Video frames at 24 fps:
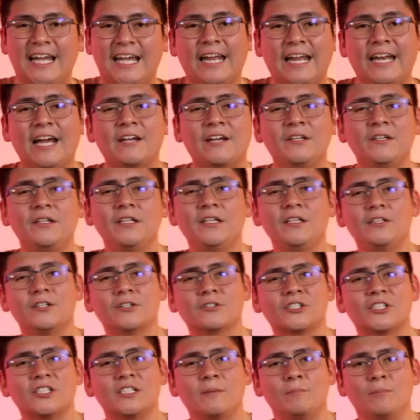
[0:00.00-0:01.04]
And now you need
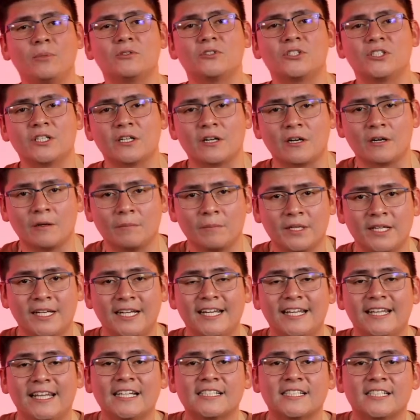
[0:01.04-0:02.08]
your simple syrup.
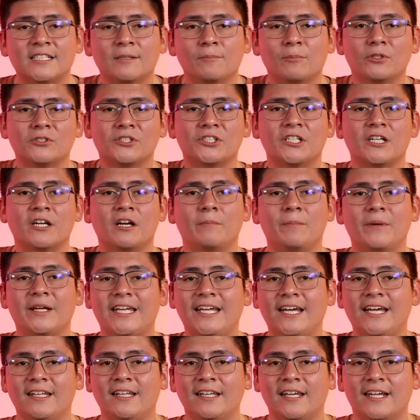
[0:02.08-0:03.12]
That simple syrup,
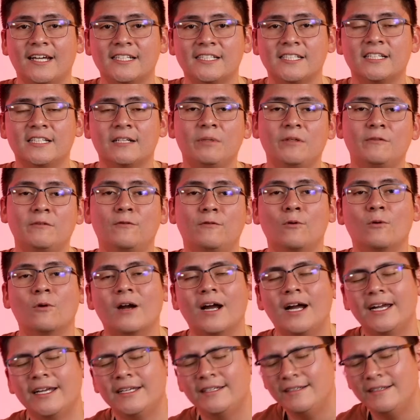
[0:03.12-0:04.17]
again, like I said before, I